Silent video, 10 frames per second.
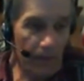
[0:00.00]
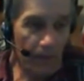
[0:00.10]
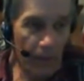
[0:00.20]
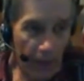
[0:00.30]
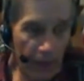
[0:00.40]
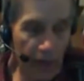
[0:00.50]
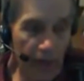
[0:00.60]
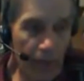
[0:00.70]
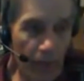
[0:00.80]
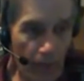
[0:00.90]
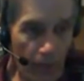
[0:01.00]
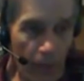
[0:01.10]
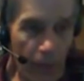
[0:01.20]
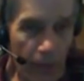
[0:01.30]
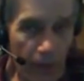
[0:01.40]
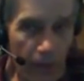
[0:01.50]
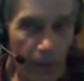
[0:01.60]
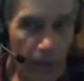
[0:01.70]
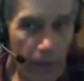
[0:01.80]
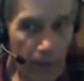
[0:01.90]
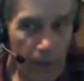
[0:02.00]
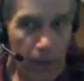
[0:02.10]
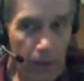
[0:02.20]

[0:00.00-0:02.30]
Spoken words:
they seem to really be